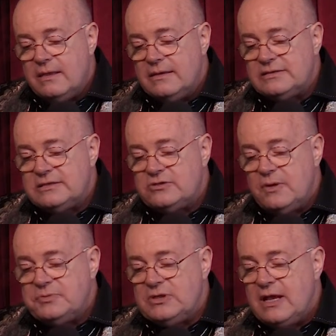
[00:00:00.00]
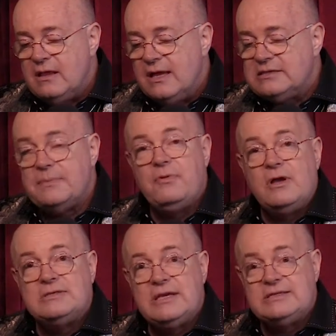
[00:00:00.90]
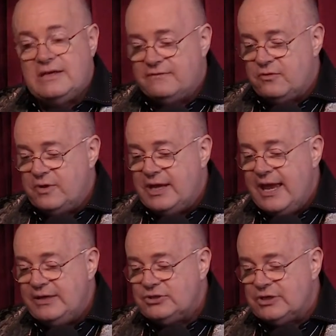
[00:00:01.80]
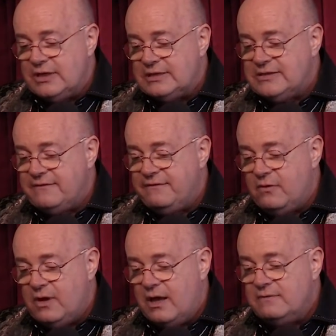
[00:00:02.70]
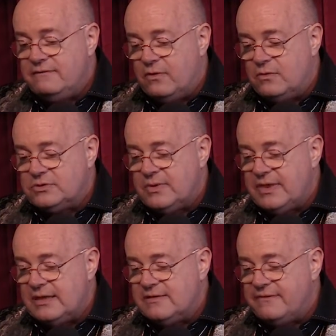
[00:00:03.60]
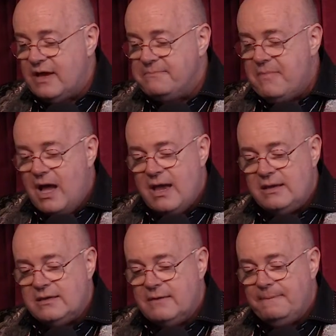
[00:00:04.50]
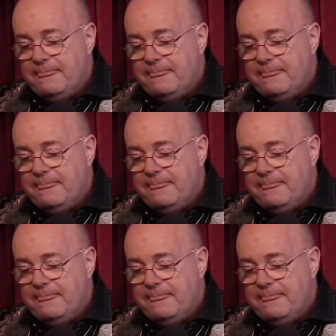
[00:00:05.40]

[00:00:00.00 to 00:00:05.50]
This description outlines the process of creation as it unfolds within divine mind.